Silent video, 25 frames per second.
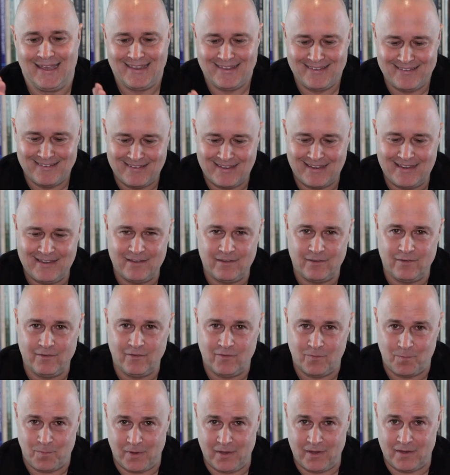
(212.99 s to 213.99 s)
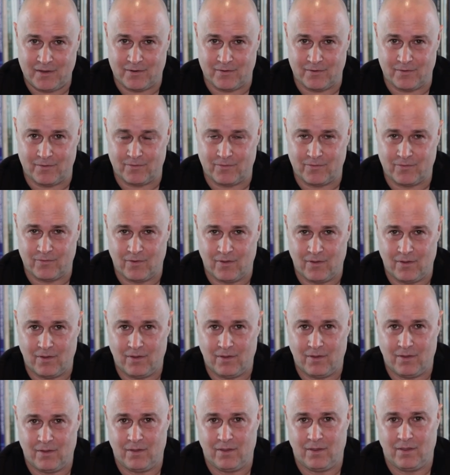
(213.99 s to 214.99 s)
Sealed speakers
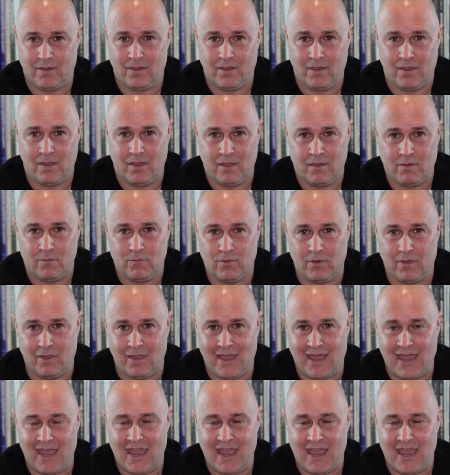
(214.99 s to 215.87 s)
will